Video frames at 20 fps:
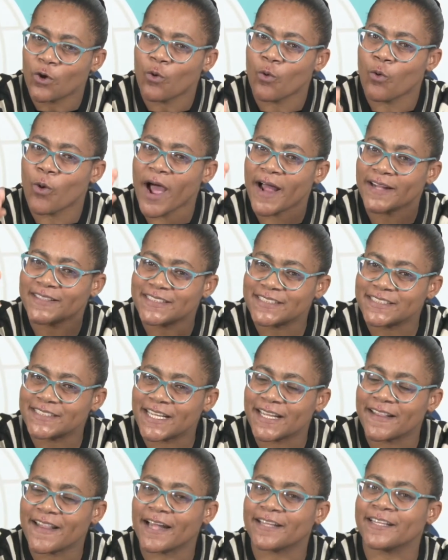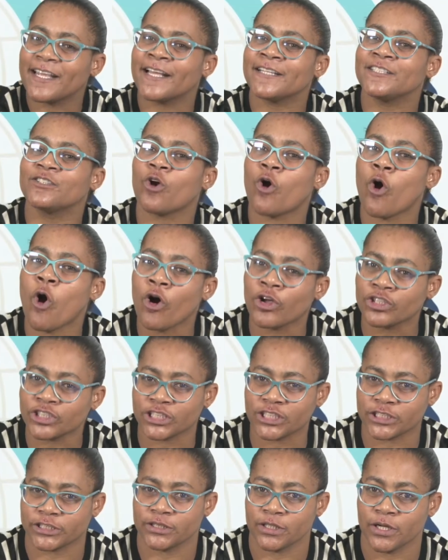what is that had
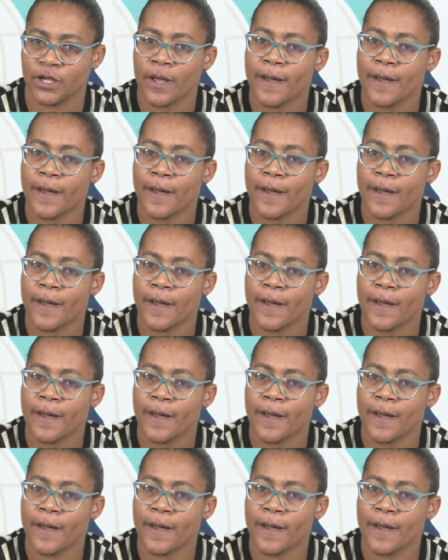caused